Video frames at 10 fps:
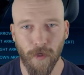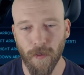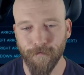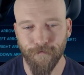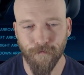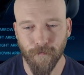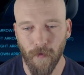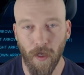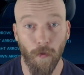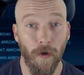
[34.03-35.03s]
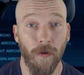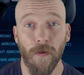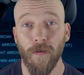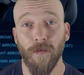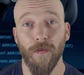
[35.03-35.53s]
But anyway,
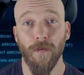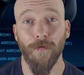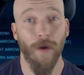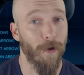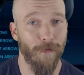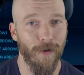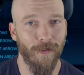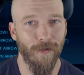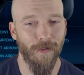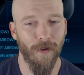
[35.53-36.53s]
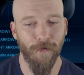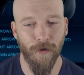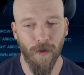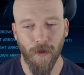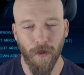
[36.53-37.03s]
this is Final Fantasy VII,
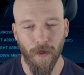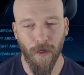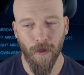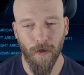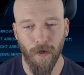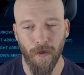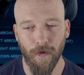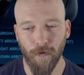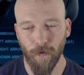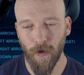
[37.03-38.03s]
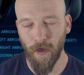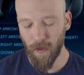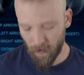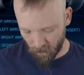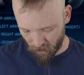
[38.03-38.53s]
and it is
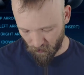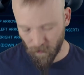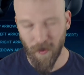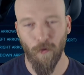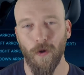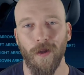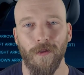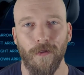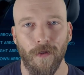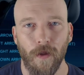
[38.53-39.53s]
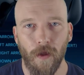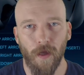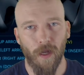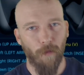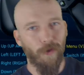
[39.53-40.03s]
great in so many ways.
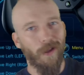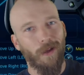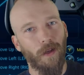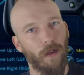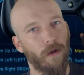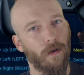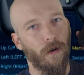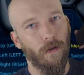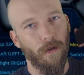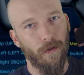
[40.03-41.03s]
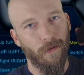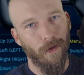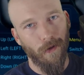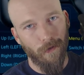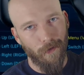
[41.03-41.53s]
And I'm playing it here on this
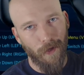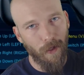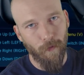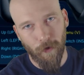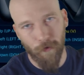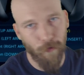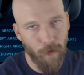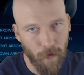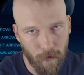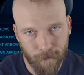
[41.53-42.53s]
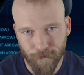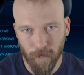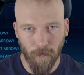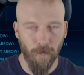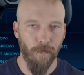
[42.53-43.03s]
Steam controller,
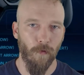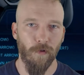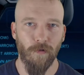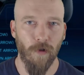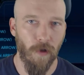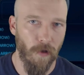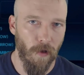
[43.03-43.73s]
which